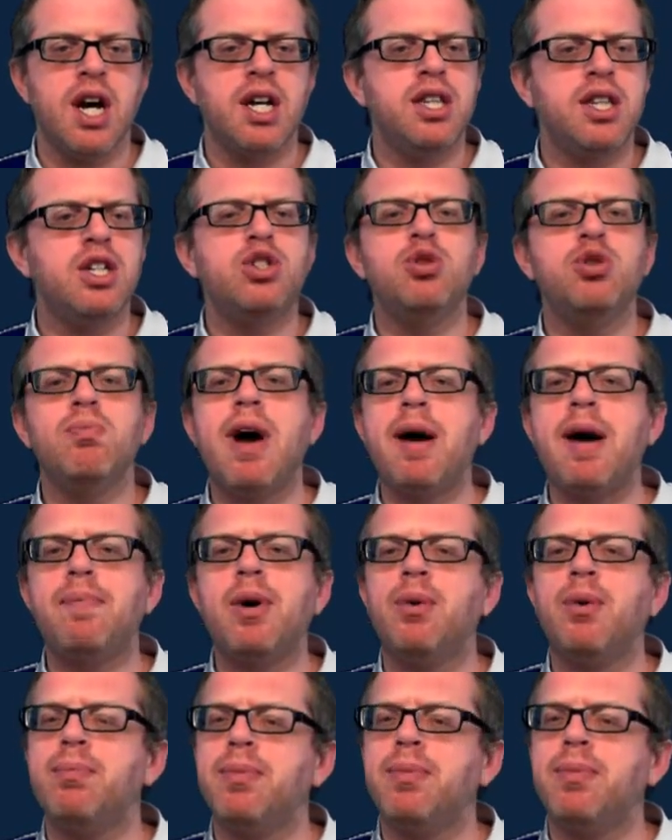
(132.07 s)
Did you map
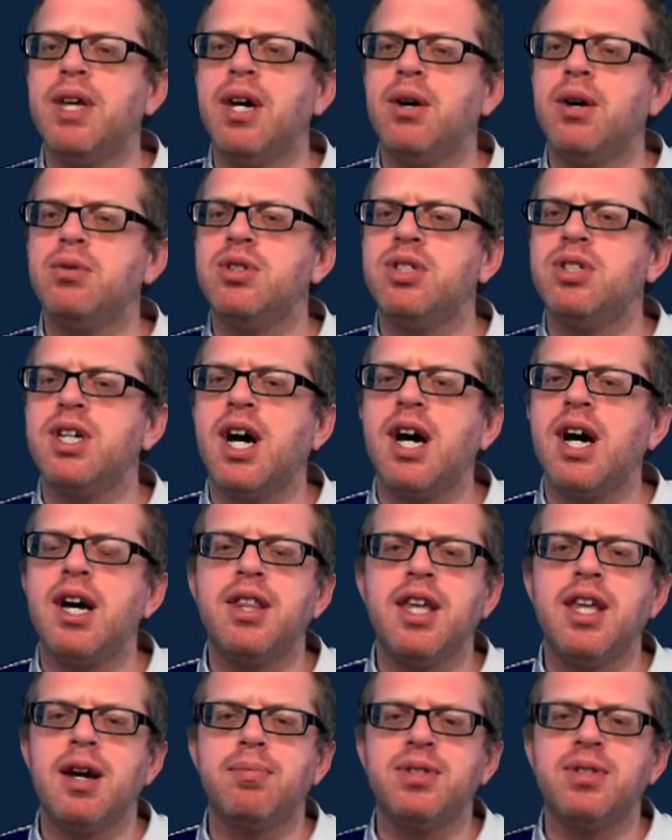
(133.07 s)
out the outside,
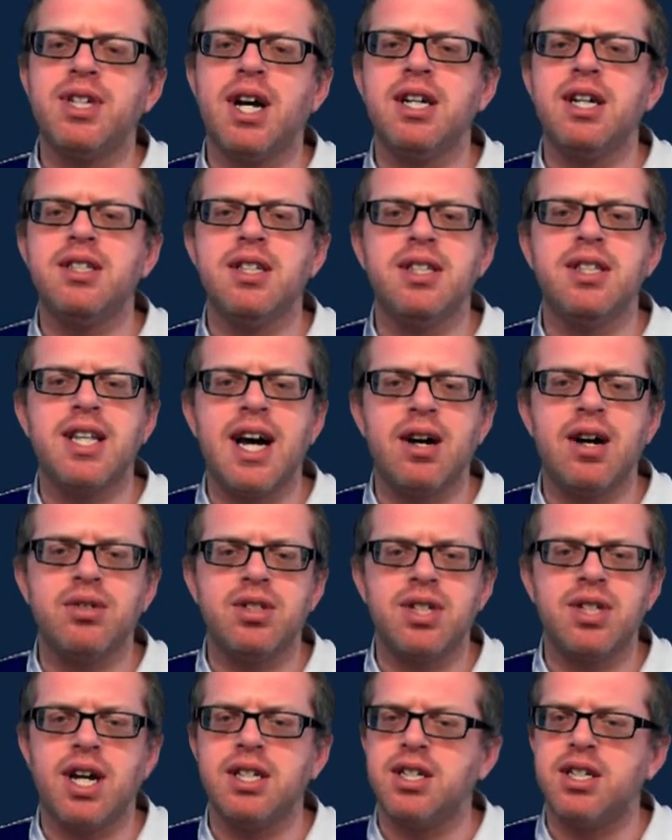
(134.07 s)
the upsides and
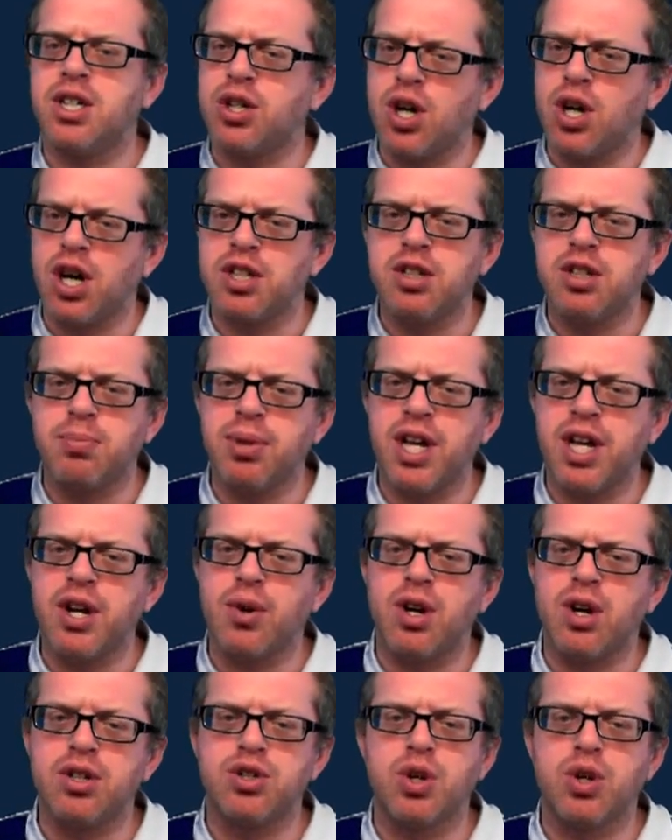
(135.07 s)
downsides and contemplate
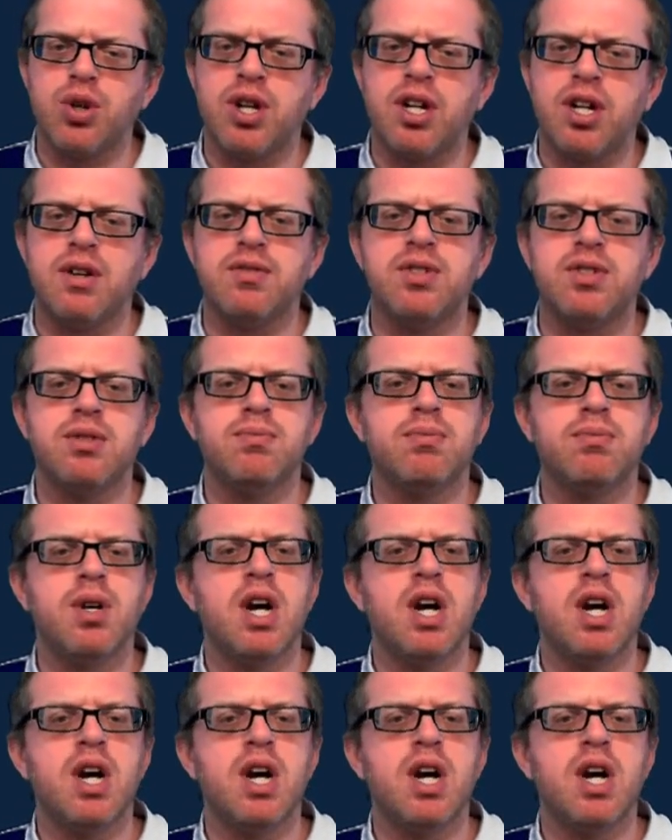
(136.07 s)
your alternatives?